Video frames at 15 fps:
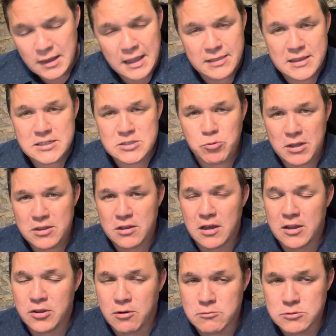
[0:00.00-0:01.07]
This is what
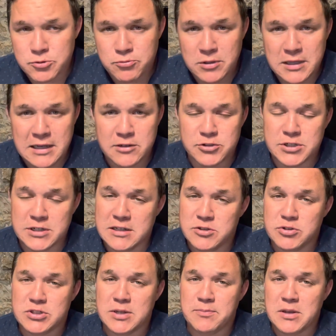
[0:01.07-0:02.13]
I thought was really interesting. This
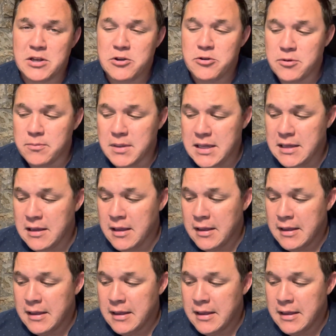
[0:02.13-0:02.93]
was something new to me,